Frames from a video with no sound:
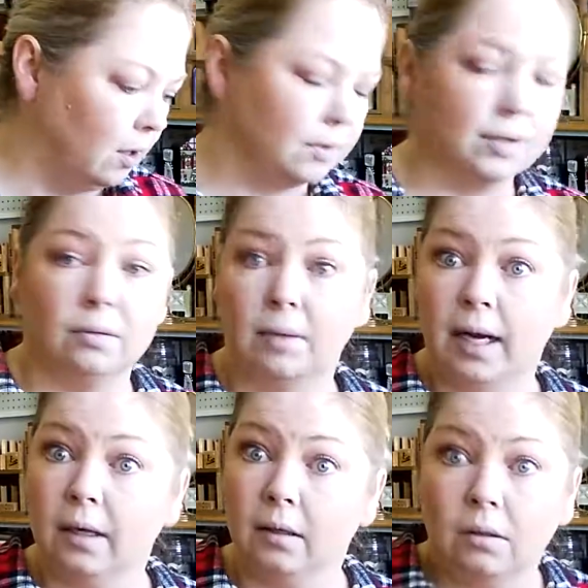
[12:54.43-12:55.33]
So
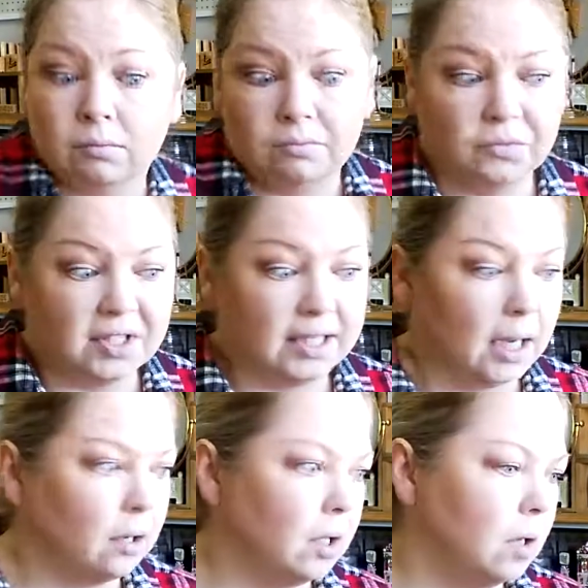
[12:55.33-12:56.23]
I don't know. We'll see
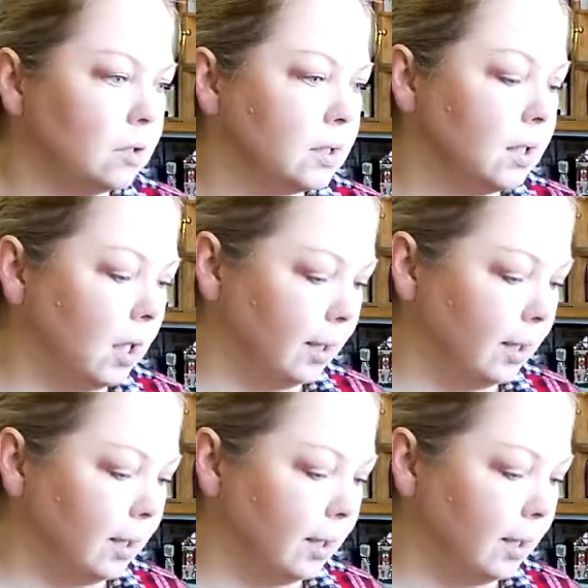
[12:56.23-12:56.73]
how it goes.